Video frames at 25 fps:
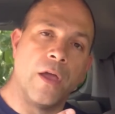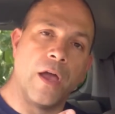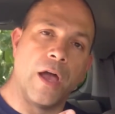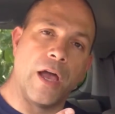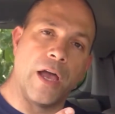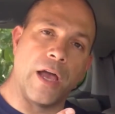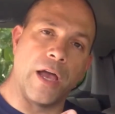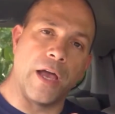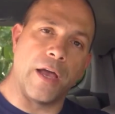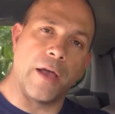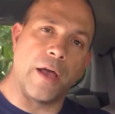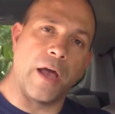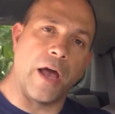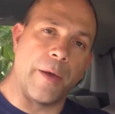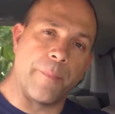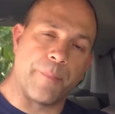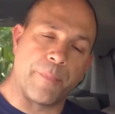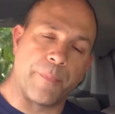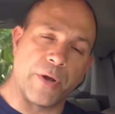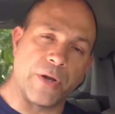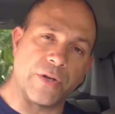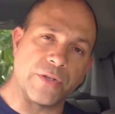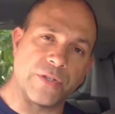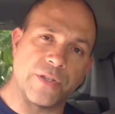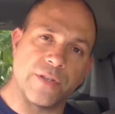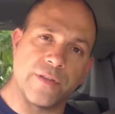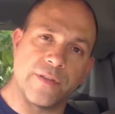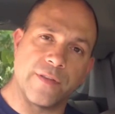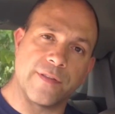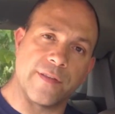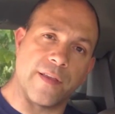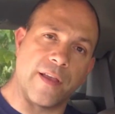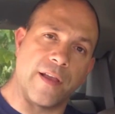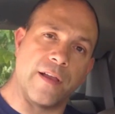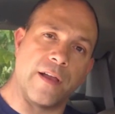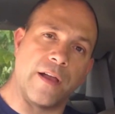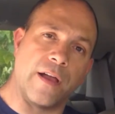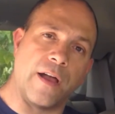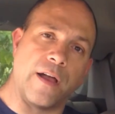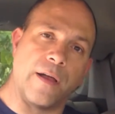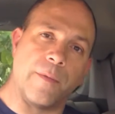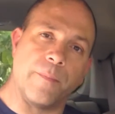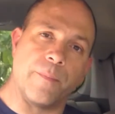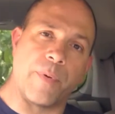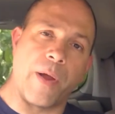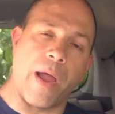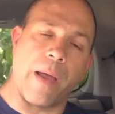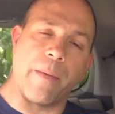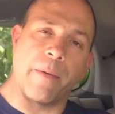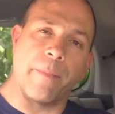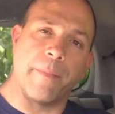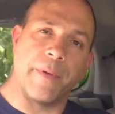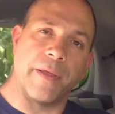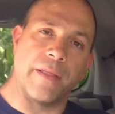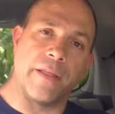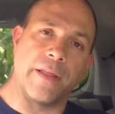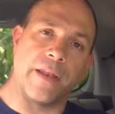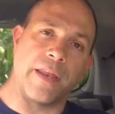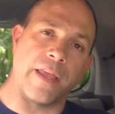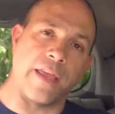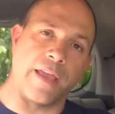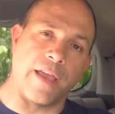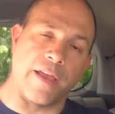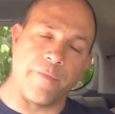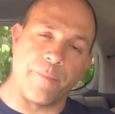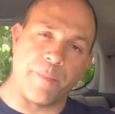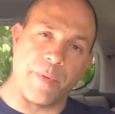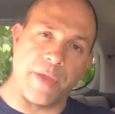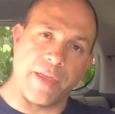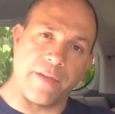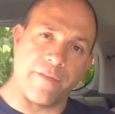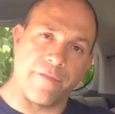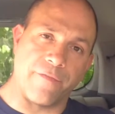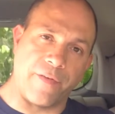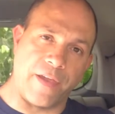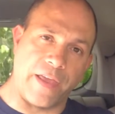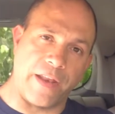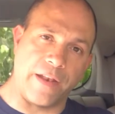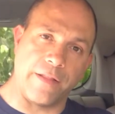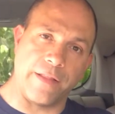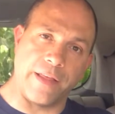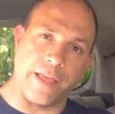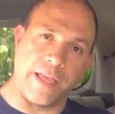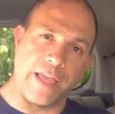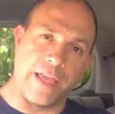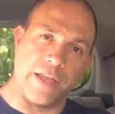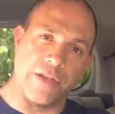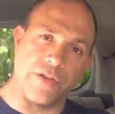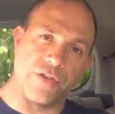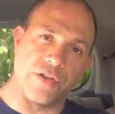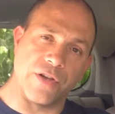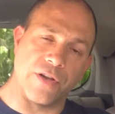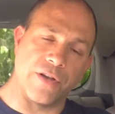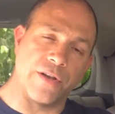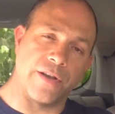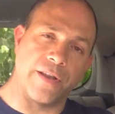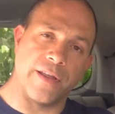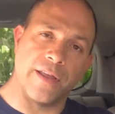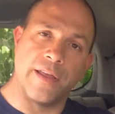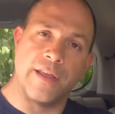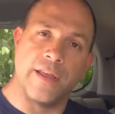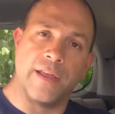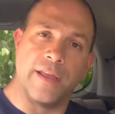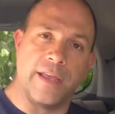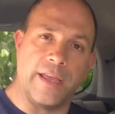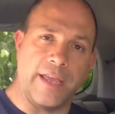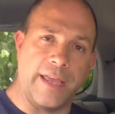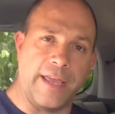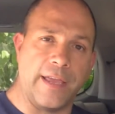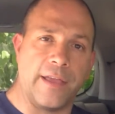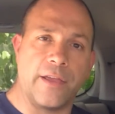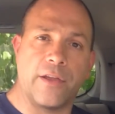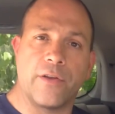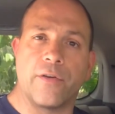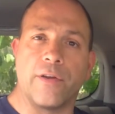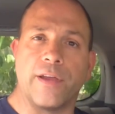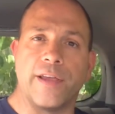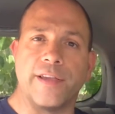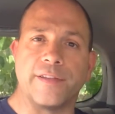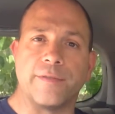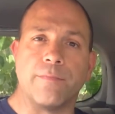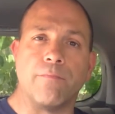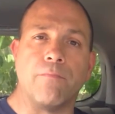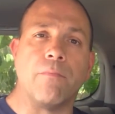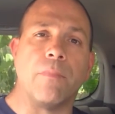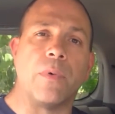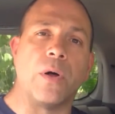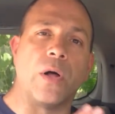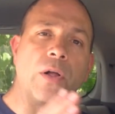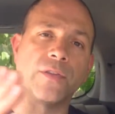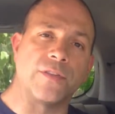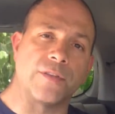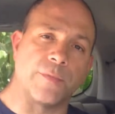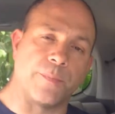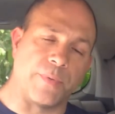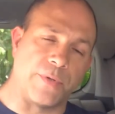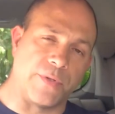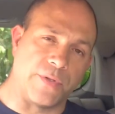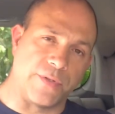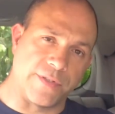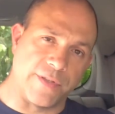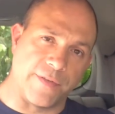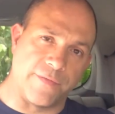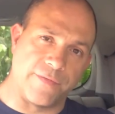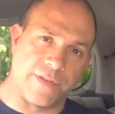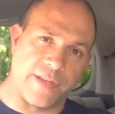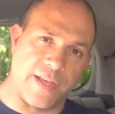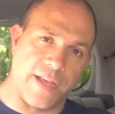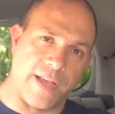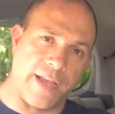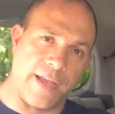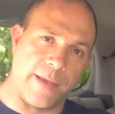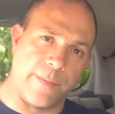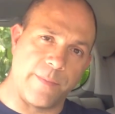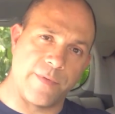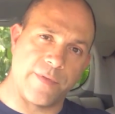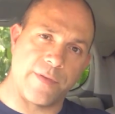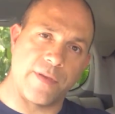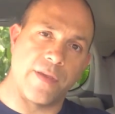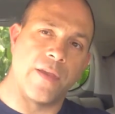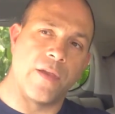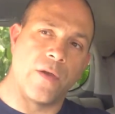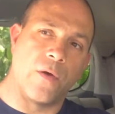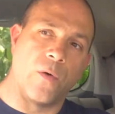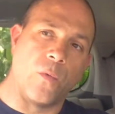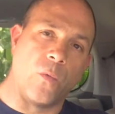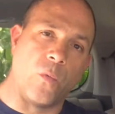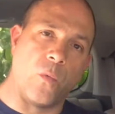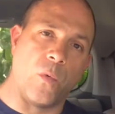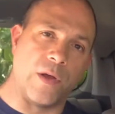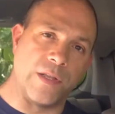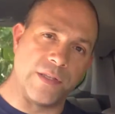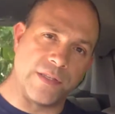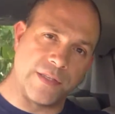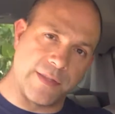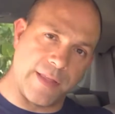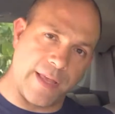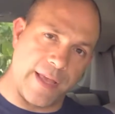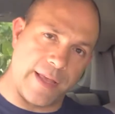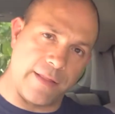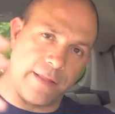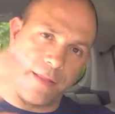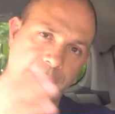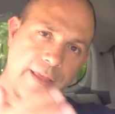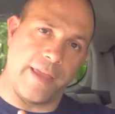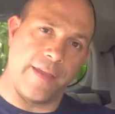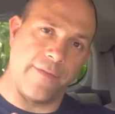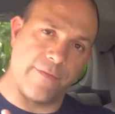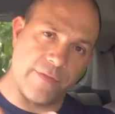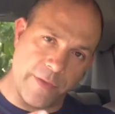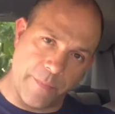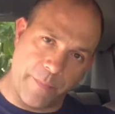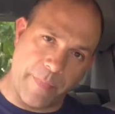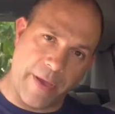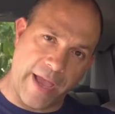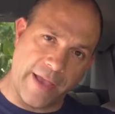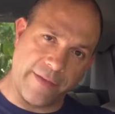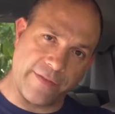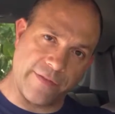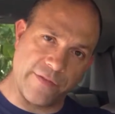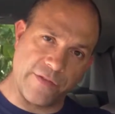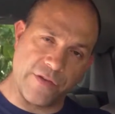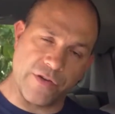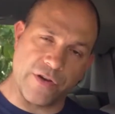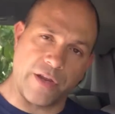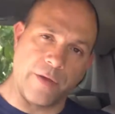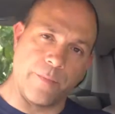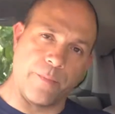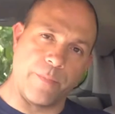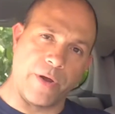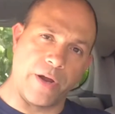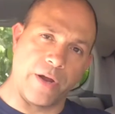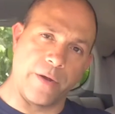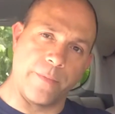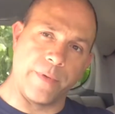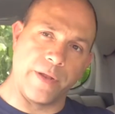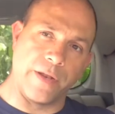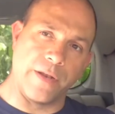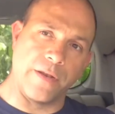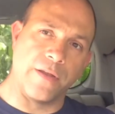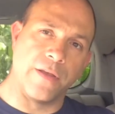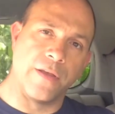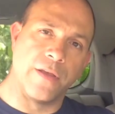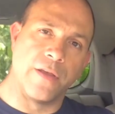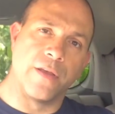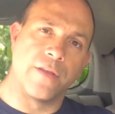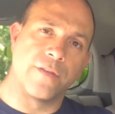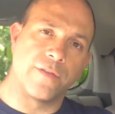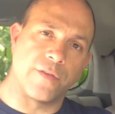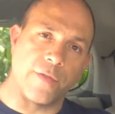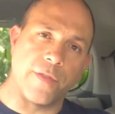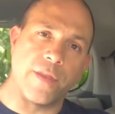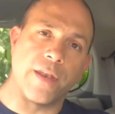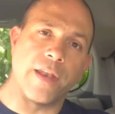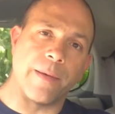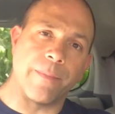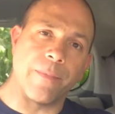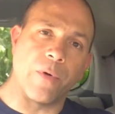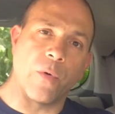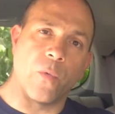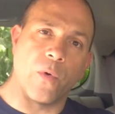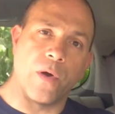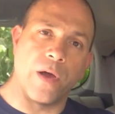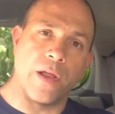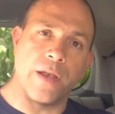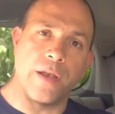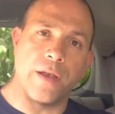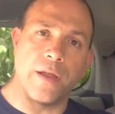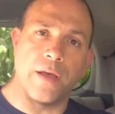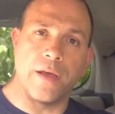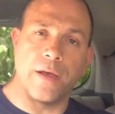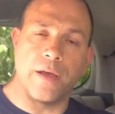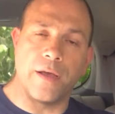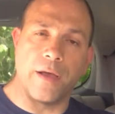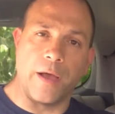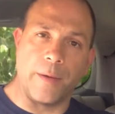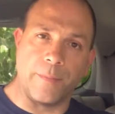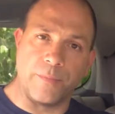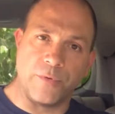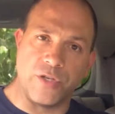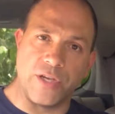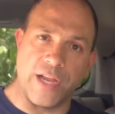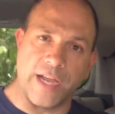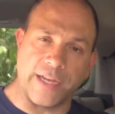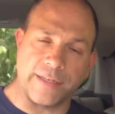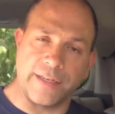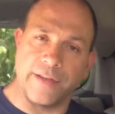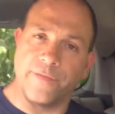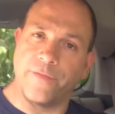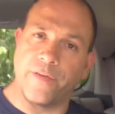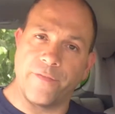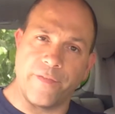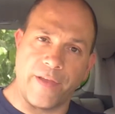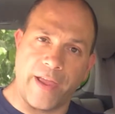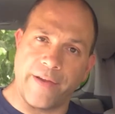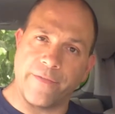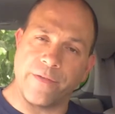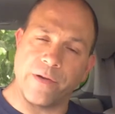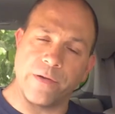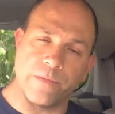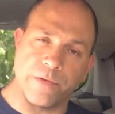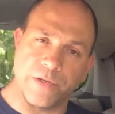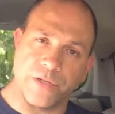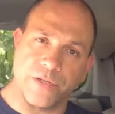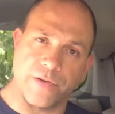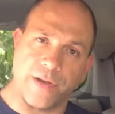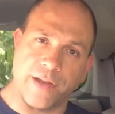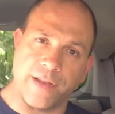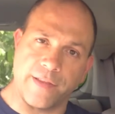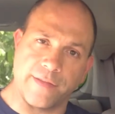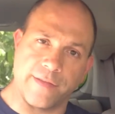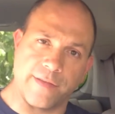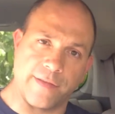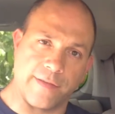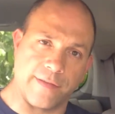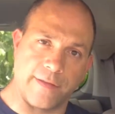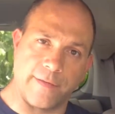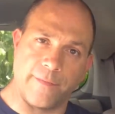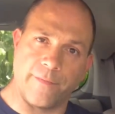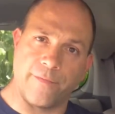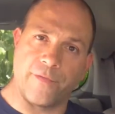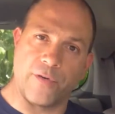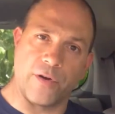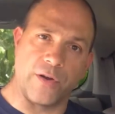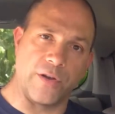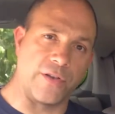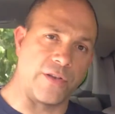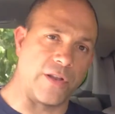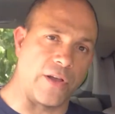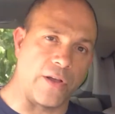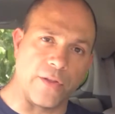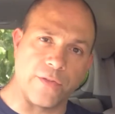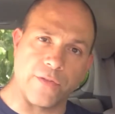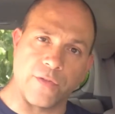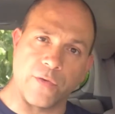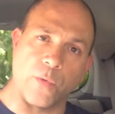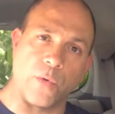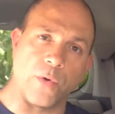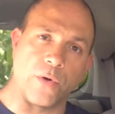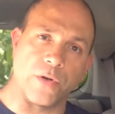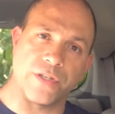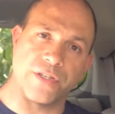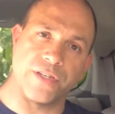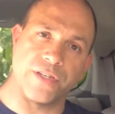A person's probability of being fatally injured increased multiples of times once they leave the passenger compartment. So the number one objective of every restraint system for adults or